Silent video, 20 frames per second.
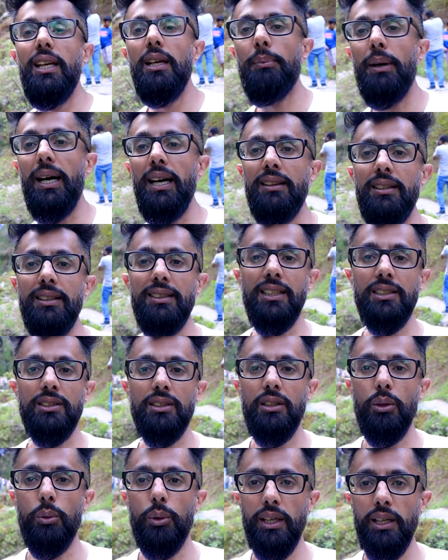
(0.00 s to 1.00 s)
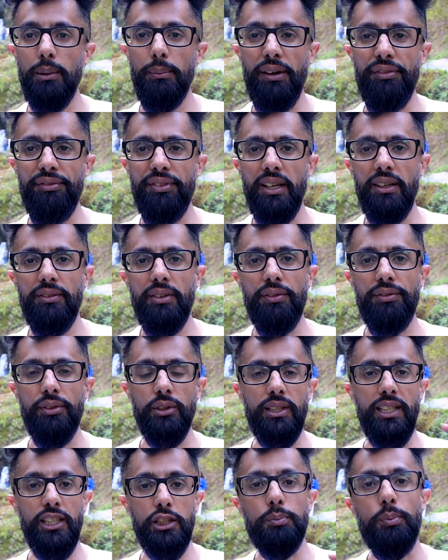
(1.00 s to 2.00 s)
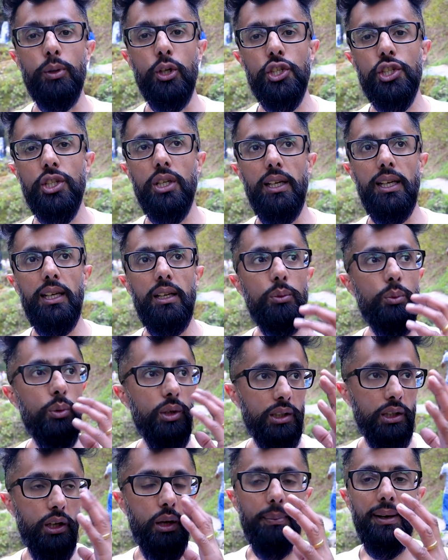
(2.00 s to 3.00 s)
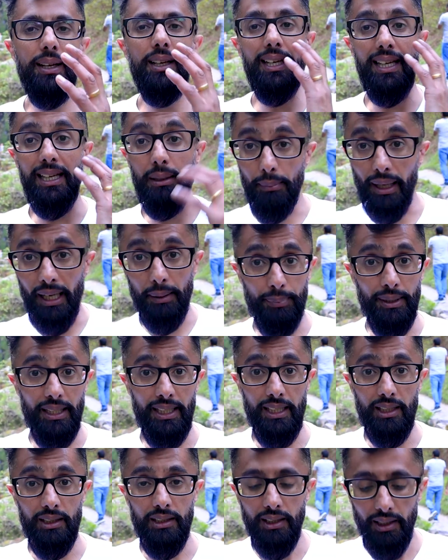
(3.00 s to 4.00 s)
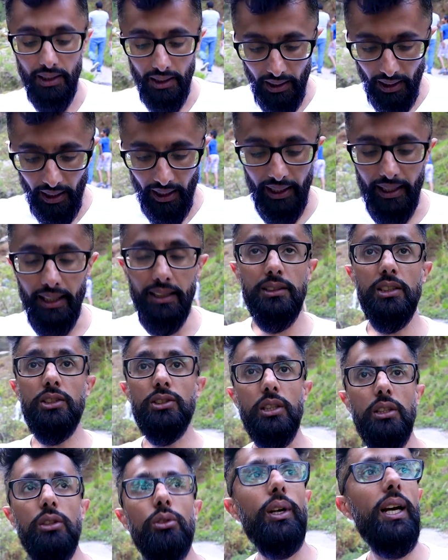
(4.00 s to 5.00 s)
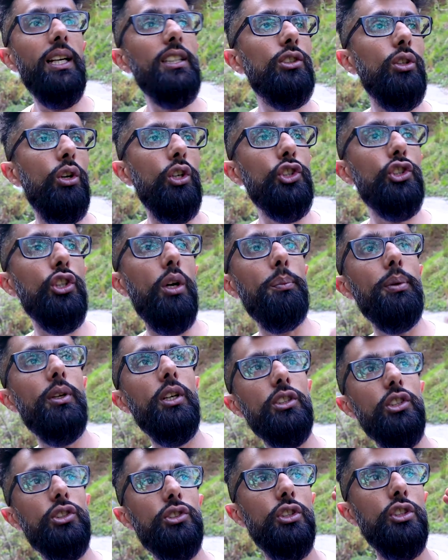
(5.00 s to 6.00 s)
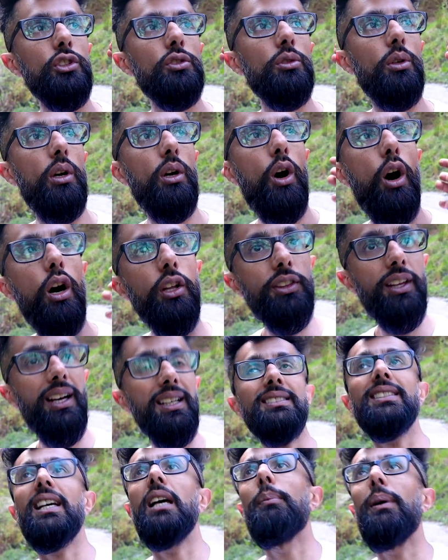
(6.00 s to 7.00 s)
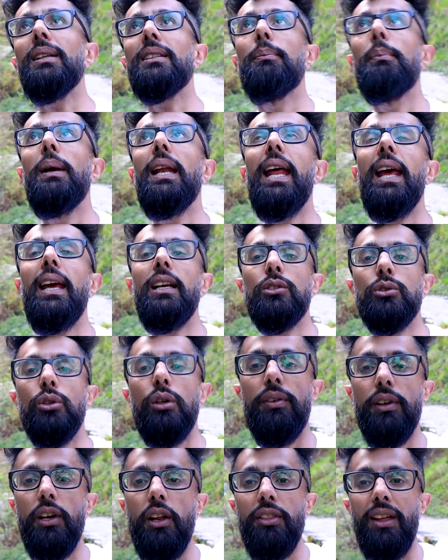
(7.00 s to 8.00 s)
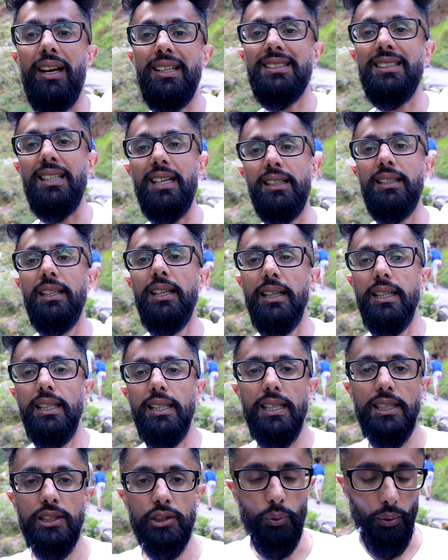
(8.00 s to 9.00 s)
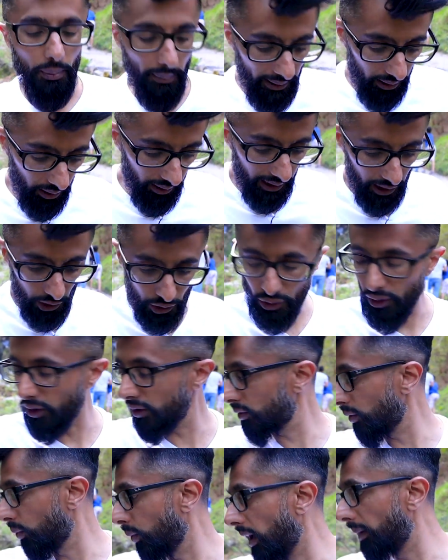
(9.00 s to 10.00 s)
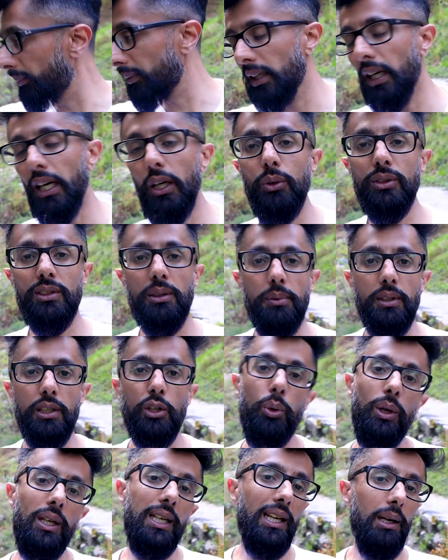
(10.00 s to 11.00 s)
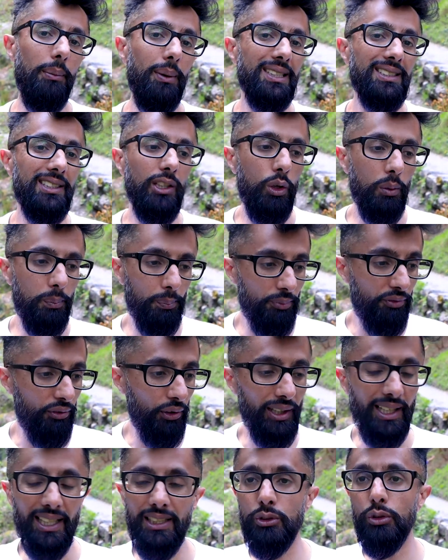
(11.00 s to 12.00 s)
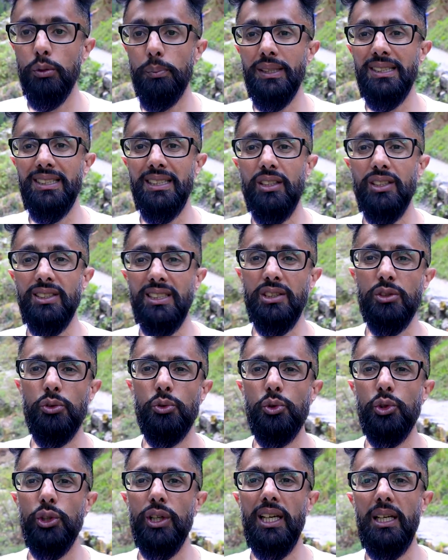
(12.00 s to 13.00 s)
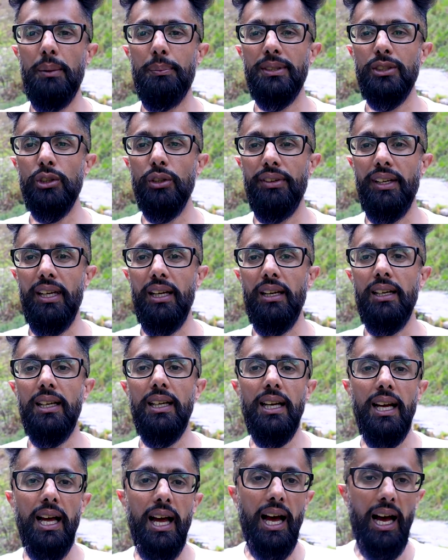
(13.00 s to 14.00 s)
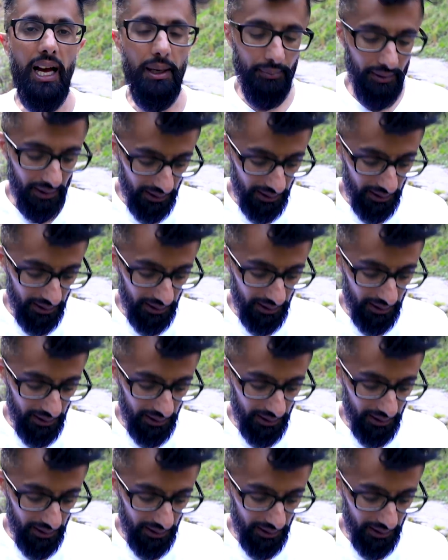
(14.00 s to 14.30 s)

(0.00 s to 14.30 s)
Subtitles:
here, but I think that's going to work in my favor for the exposure. It'll work a lot better, in my opinion. It is a sunrise sort of shot because the sun's on that side, but at the minute it's over on that side, so we might not get shot. So what I'm going to do is I'm going to quickly get my setup before it gets too busy, because it's really busy over here. I'm